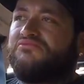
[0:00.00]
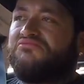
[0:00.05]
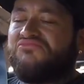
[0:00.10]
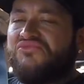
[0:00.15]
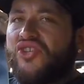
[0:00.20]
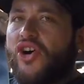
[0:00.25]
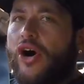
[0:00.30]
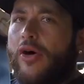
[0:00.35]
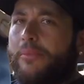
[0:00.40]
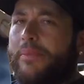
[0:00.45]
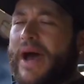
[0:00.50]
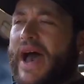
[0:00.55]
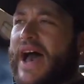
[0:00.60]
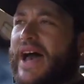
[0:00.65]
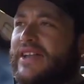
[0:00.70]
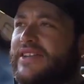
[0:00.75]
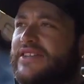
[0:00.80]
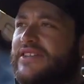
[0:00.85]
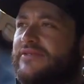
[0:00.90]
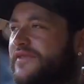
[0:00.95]
not
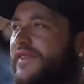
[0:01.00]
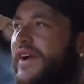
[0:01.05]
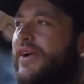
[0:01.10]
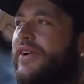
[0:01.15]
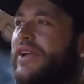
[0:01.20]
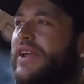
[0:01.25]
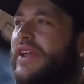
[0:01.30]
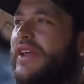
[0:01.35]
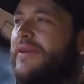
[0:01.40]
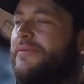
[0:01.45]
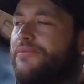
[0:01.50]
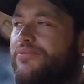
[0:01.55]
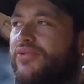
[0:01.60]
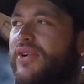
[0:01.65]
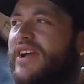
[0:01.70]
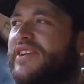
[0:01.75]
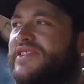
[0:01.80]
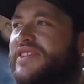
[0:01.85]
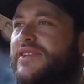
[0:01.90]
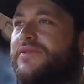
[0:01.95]
bad. Very
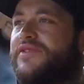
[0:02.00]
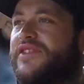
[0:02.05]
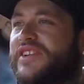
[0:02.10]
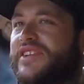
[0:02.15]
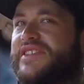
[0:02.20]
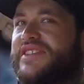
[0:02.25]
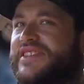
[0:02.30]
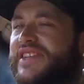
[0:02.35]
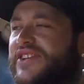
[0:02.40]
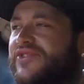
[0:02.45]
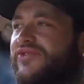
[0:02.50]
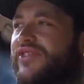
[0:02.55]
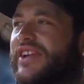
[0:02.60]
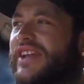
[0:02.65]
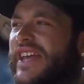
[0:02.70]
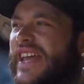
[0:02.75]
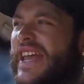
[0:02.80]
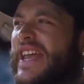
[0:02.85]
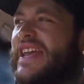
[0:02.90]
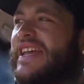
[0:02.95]
impressive considering
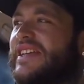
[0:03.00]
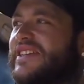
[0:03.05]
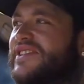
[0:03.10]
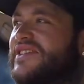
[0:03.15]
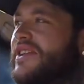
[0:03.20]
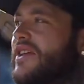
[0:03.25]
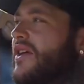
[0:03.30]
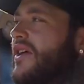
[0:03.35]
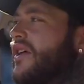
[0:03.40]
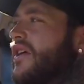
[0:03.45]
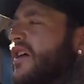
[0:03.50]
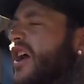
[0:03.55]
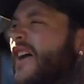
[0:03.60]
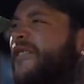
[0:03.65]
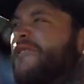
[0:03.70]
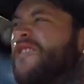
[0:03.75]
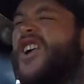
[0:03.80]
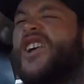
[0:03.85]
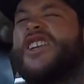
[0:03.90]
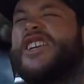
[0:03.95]
it is a
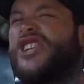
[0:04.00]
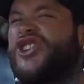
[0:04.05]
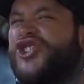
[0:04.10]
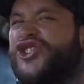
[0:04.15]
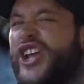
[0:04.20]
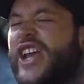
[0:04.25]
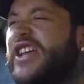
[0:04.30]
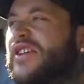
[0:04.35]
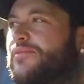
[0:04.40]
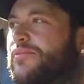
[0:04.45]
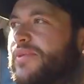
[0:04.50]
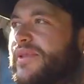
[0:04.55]
funny shape.